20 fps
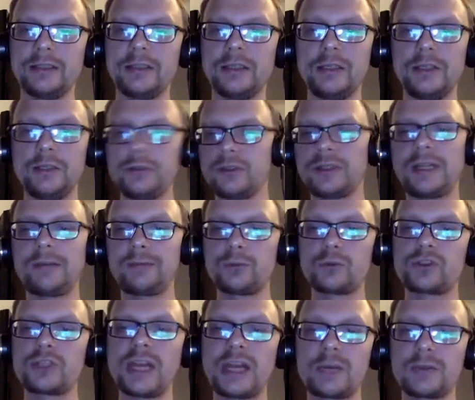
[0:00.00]
You don't have to
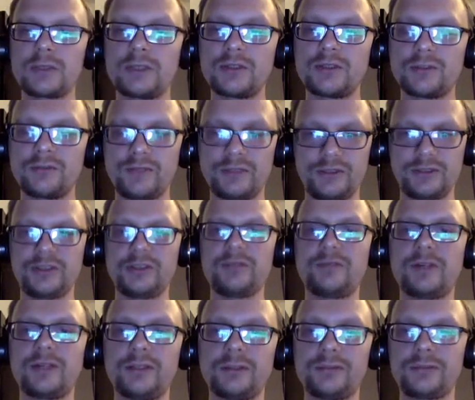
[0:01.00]
check whether something is
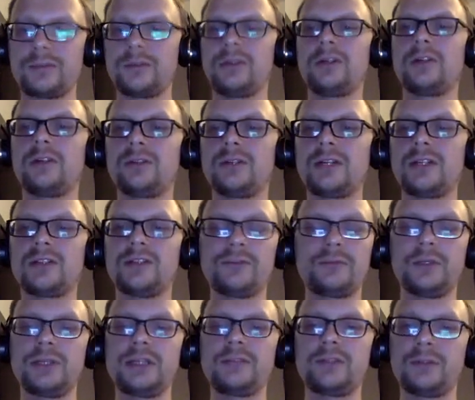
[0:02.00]
undefined or not. This
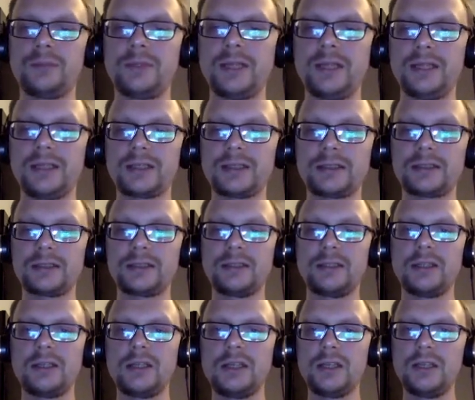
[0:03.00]
will never break.
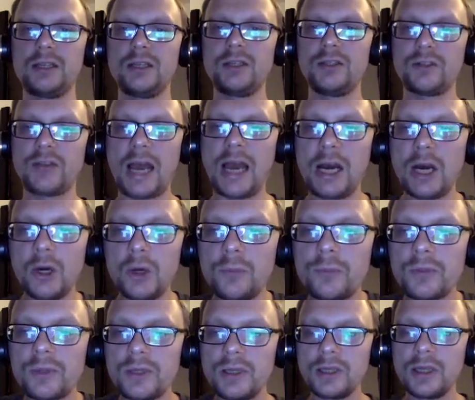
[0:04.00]
I
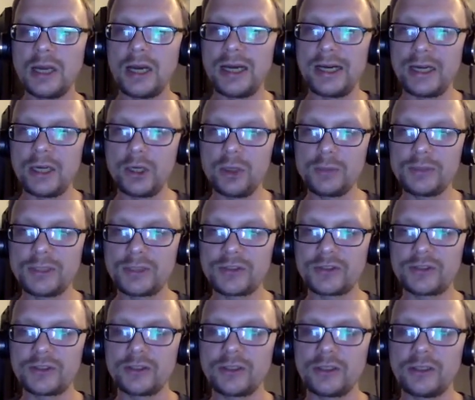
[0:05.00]
hope
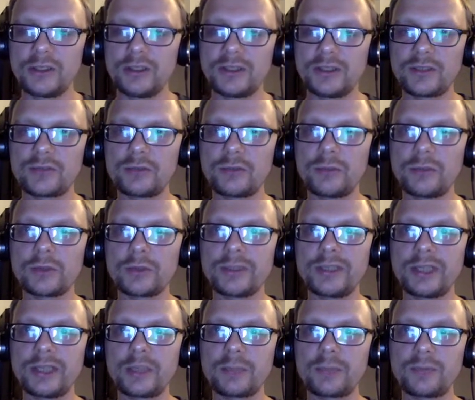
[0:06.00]
that's remotely
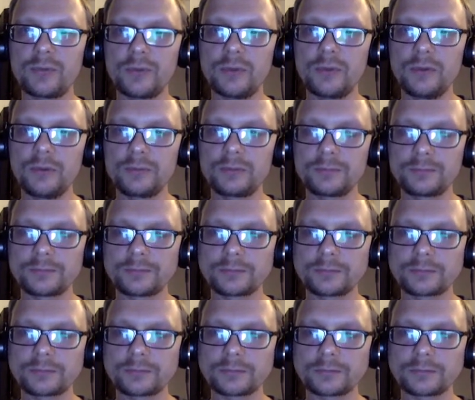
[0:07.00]
helpful.
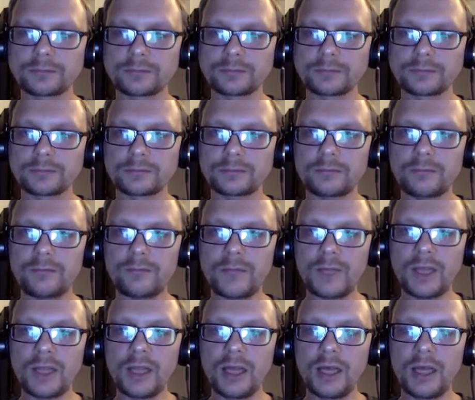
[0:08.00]

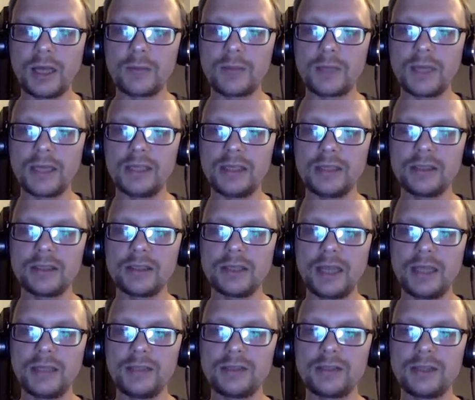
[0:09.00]
And
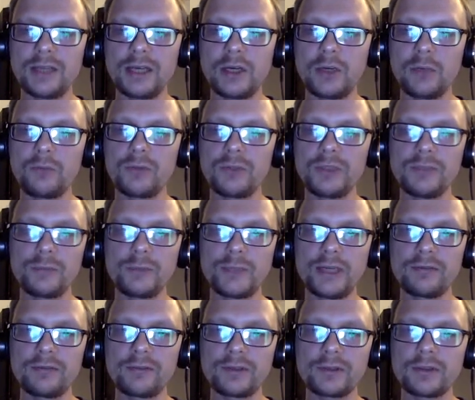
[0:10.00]
hopefully, if we
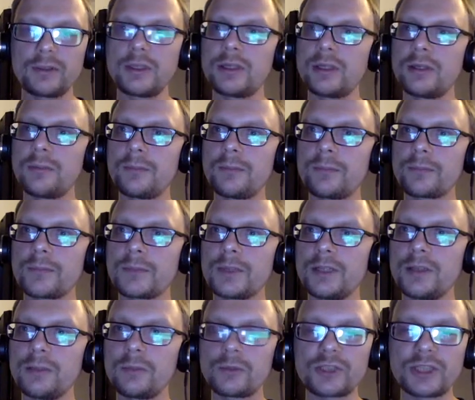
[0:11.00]
have a
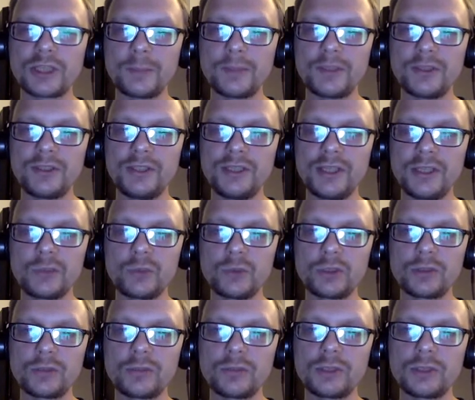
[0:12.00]
little more time at the end,
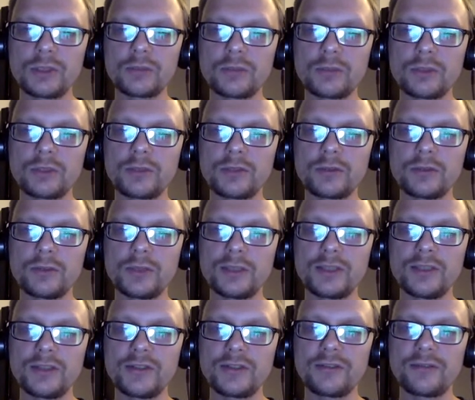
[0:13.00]
we'll do at
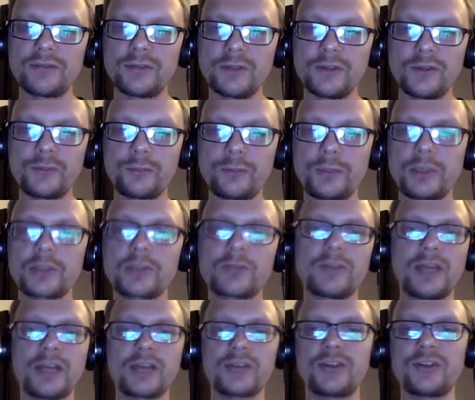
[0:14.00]
least the first part of
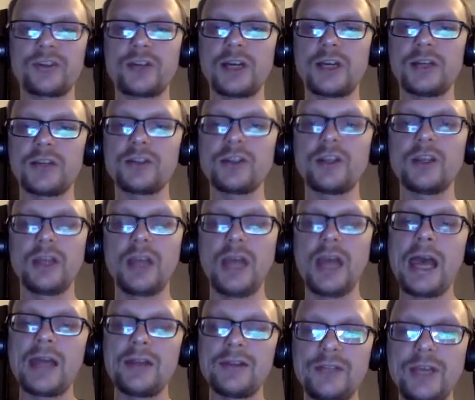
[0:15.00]
the exercise,
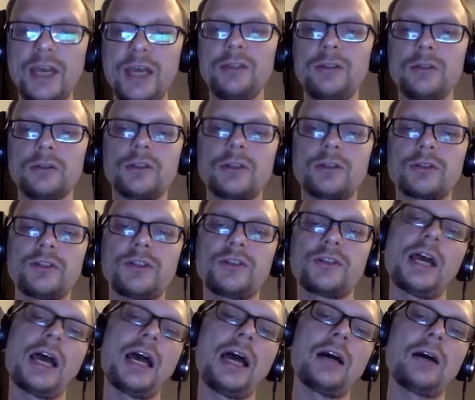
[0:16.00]
and then you'll notice
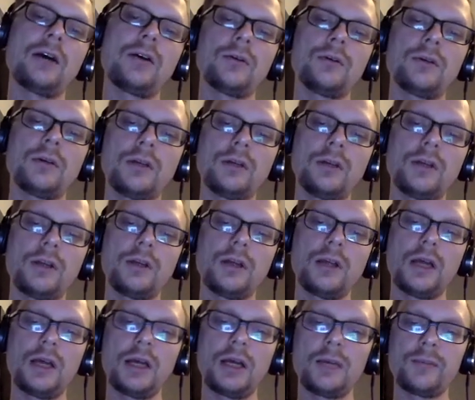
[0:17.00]
how
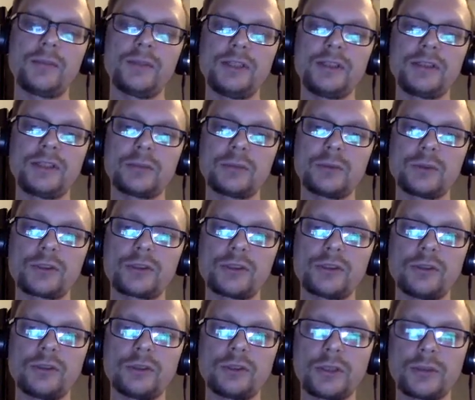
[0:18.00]
that will
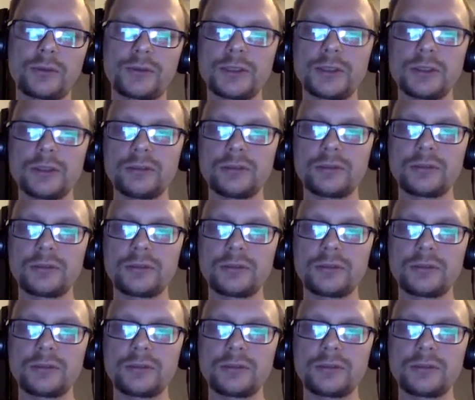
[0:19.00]
close the loop.